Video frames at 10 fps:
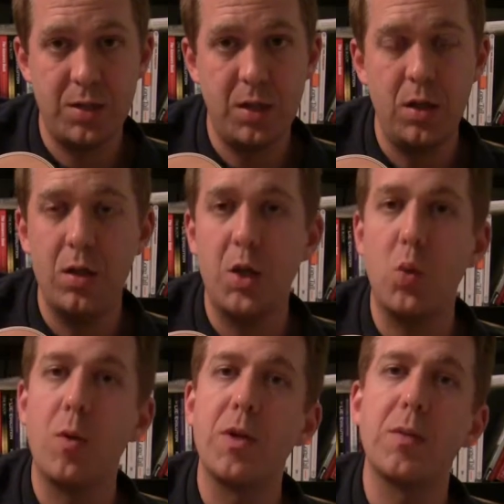You
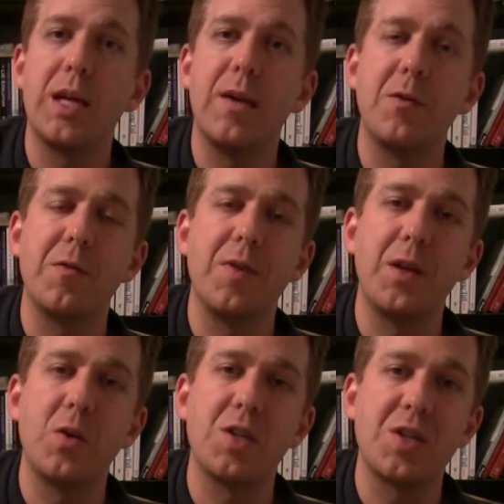want to be able to have your
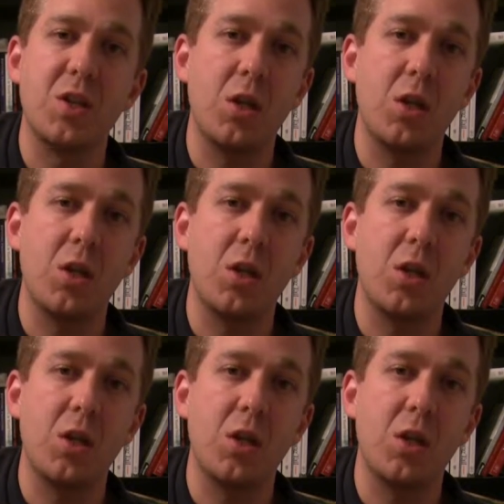fingers as